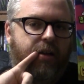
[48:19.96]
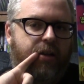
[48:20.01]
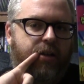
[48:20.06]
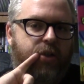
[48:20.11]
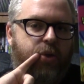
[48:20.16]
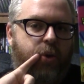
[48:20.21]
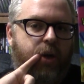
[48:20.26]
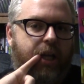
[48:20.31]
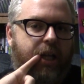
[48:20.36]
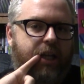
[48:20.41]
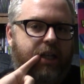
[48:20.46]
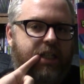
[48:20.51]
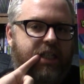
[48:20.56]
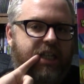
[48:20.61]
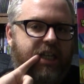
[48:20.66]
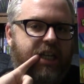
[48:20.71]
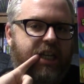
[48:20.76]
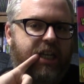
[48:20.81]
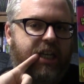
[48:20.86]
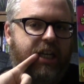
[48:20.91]

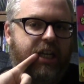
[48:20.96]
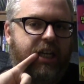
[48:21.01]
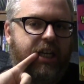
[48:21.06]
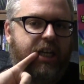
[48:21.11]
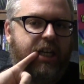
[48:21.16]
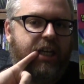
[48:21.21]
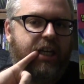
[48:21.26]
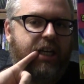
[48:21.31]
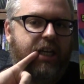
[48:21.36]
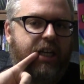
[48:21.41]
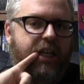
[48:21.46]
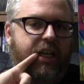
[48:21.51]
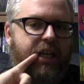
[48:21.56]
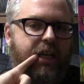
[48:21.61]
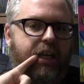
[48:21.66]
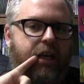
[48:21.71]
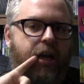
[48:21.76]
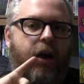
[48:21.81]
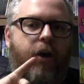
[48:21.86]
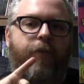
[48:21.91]
Trilogy